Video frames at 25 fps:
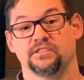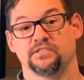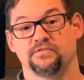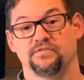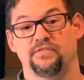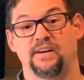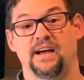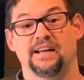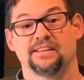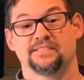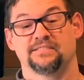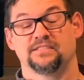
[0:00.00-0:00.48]
as
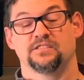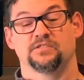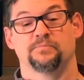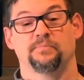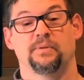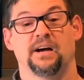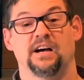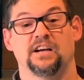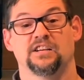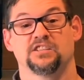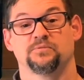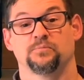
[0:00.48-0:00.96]
fast as
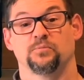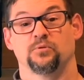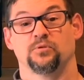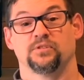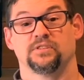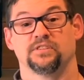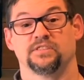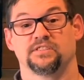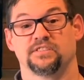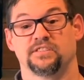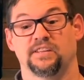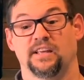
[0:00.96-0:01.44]
possible
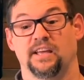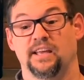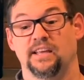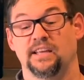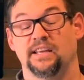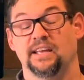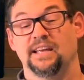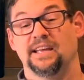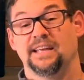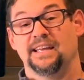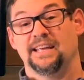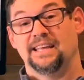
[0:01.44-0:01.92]
to stay
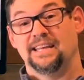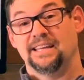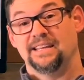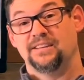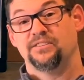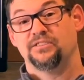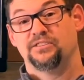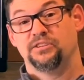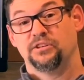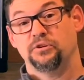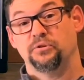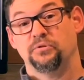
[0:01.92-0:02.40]

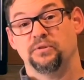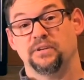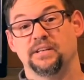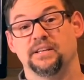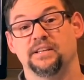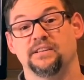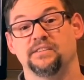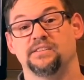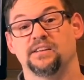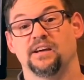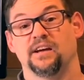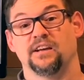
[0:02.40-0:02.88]
in tune and
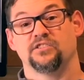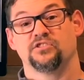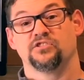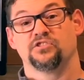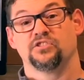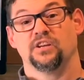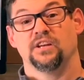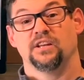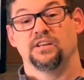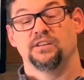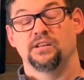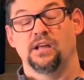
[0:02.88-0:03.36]
in
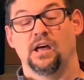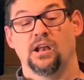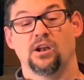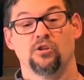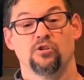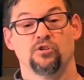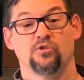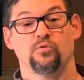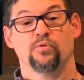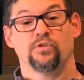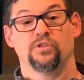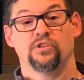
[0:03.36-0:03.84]
touch, not
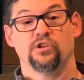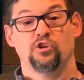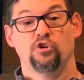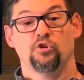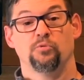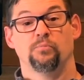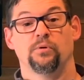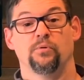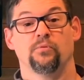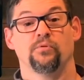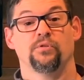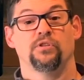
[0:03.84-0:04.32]
only with
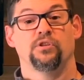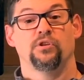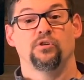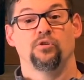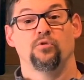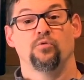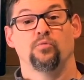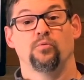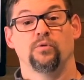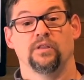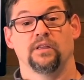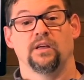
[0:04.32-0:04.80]
you, but with
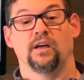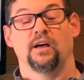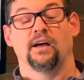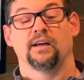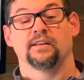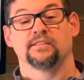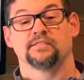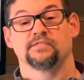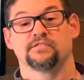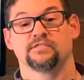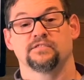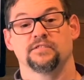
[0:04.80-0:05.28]
you, with
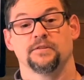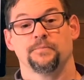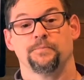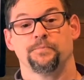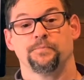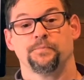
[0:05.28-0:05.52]
us.